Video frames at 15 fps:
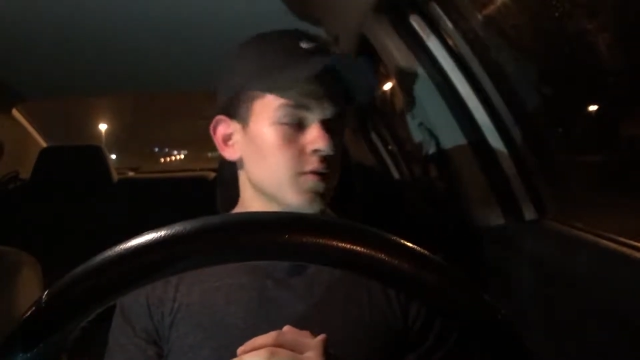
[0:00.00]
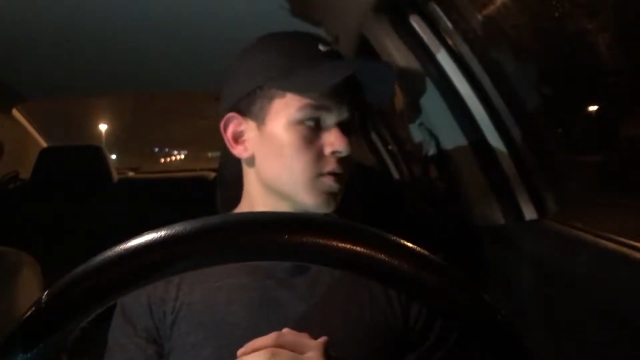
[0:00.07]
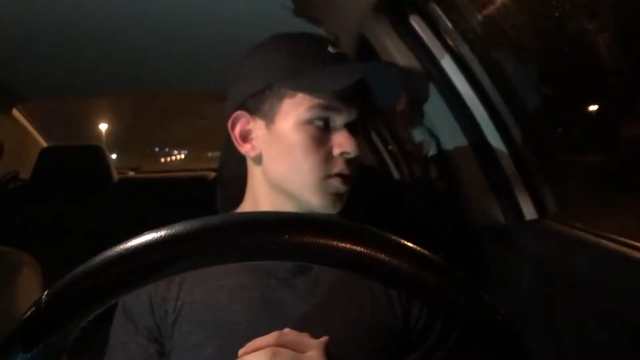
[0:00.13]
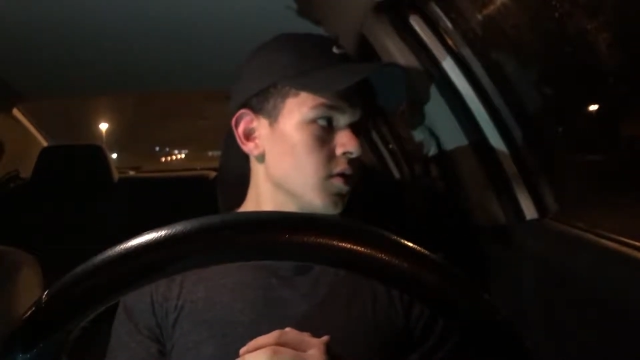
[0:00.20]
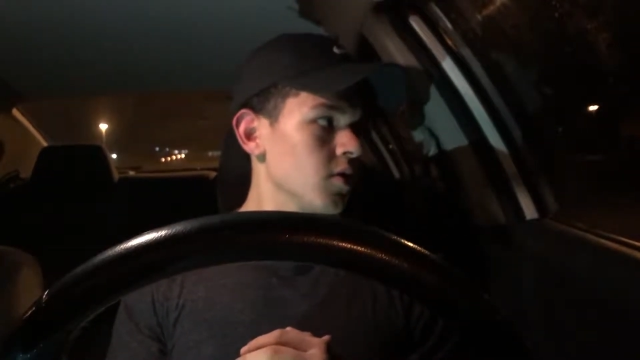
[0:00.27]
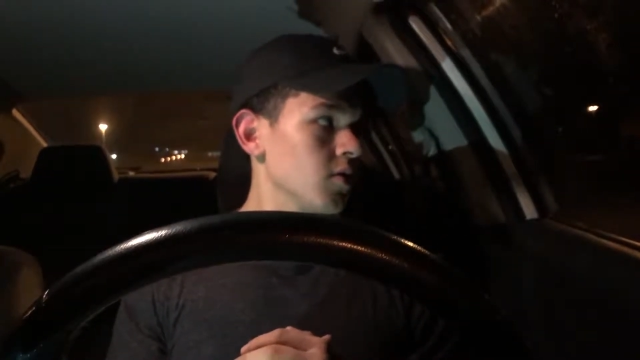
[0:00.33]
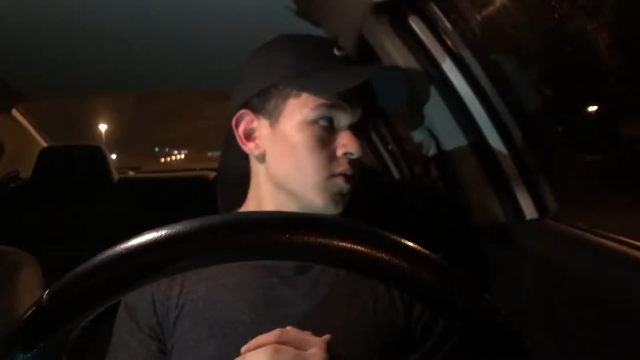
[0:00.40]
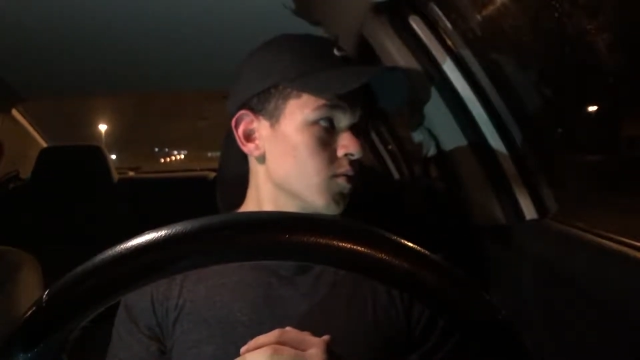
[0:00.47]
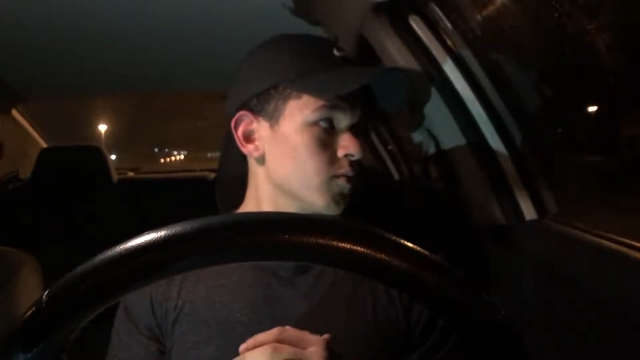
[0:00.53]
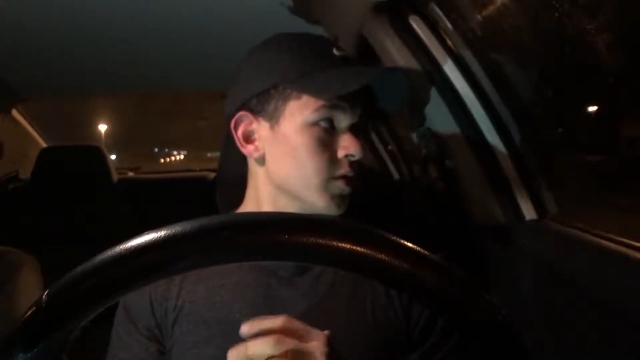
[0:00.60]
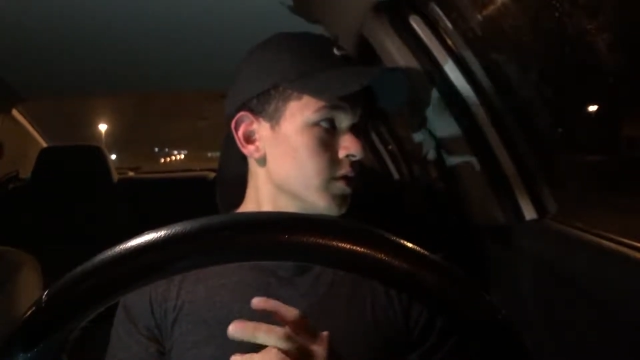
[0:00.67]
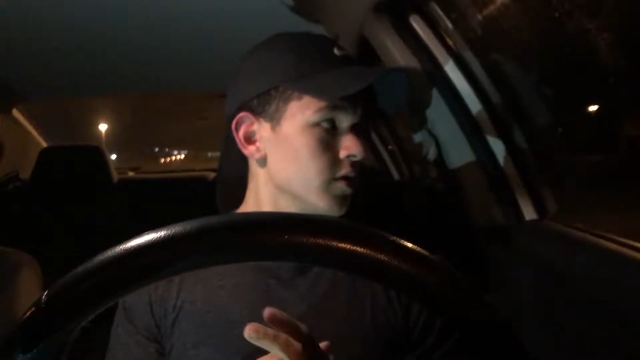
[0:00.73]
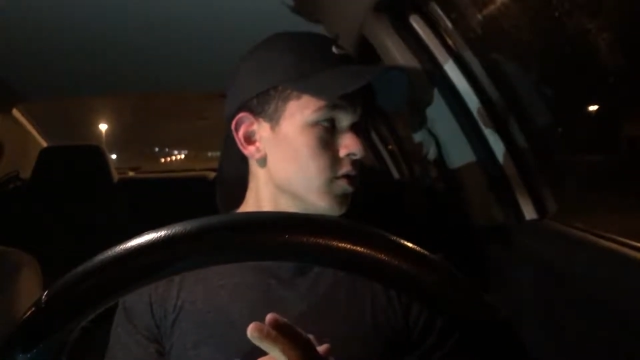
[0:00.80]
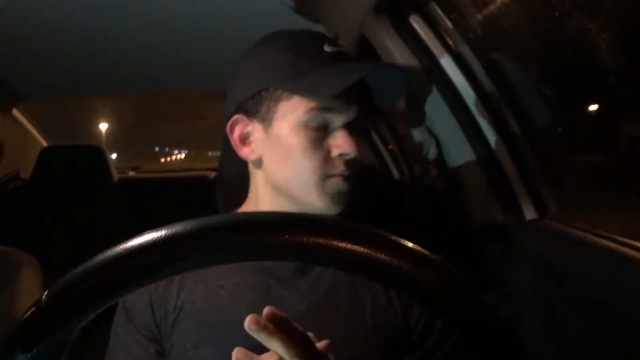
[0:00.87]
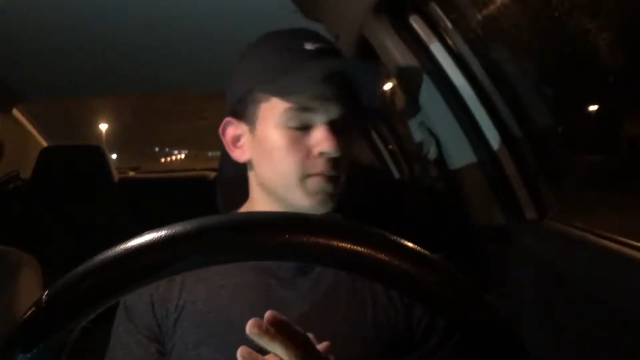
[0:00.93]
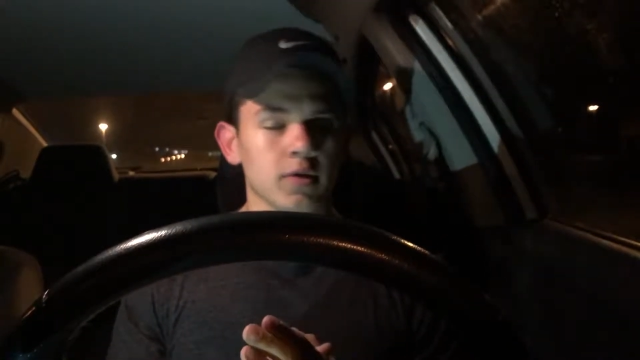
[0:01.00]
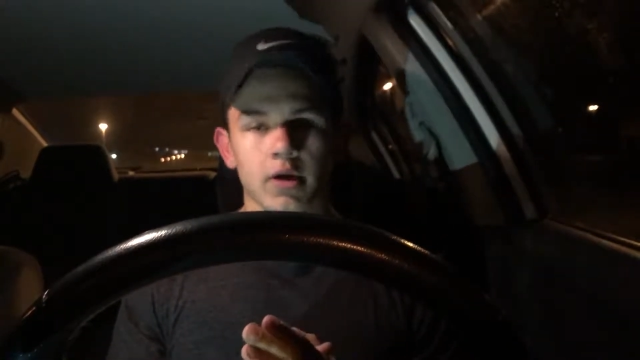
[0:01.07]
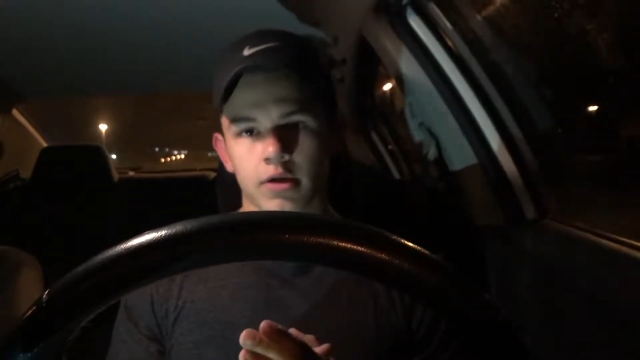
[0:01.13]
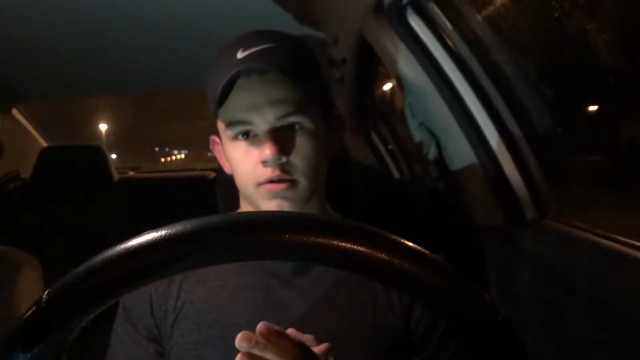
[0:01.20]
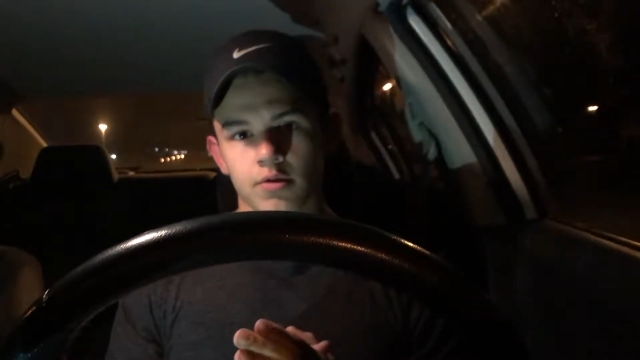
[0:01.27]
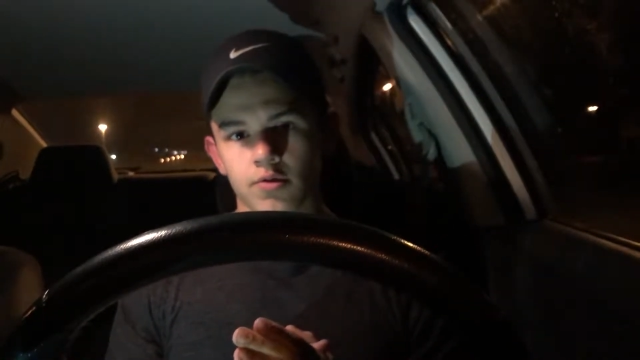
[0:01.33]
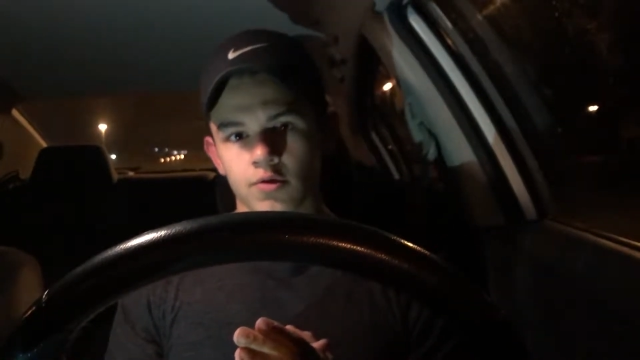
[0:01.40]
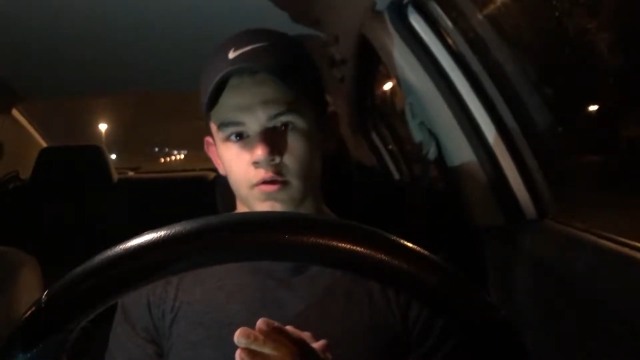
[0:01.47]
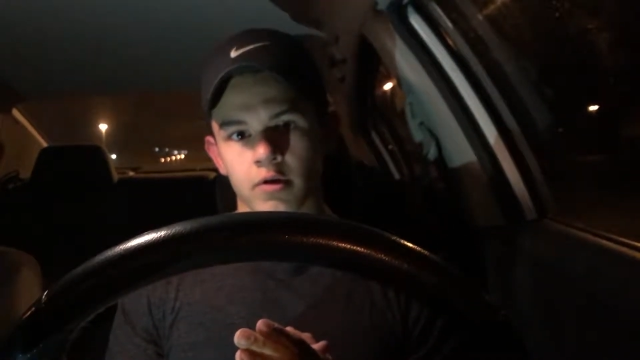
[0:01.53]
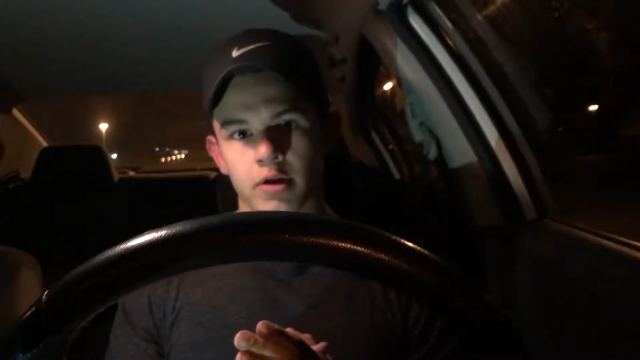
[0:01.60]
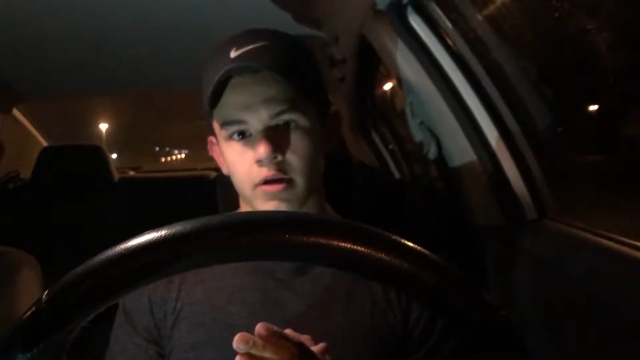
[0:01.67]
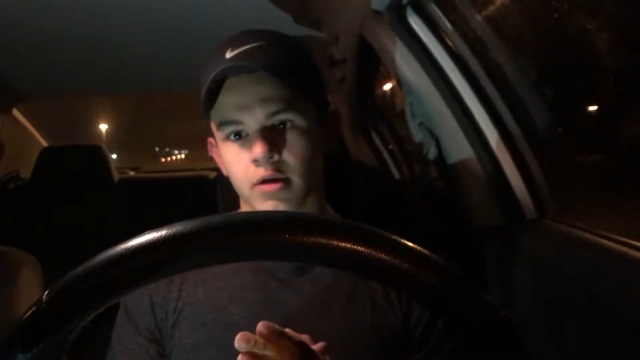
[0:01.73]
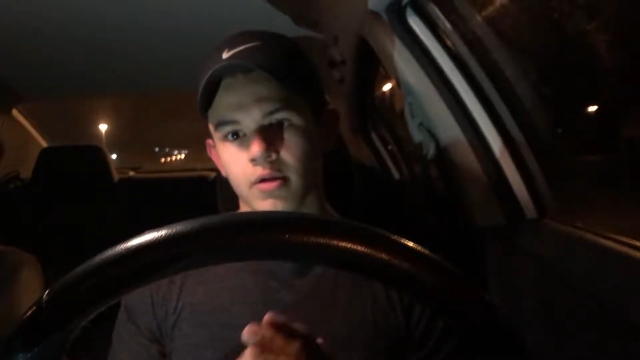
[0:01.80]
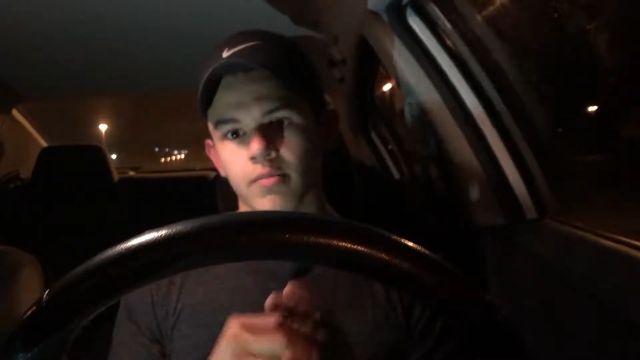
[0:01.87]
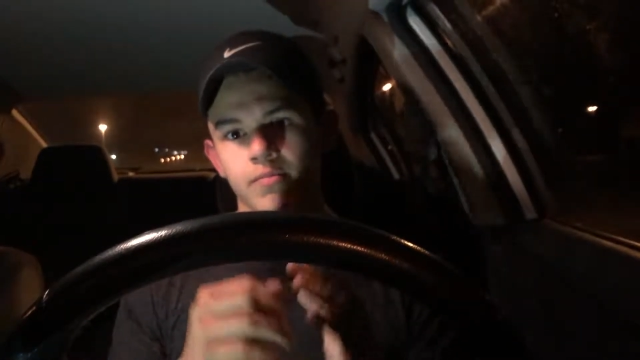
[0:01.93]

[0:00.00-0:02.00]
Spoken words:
So really hope you guys enjoyed.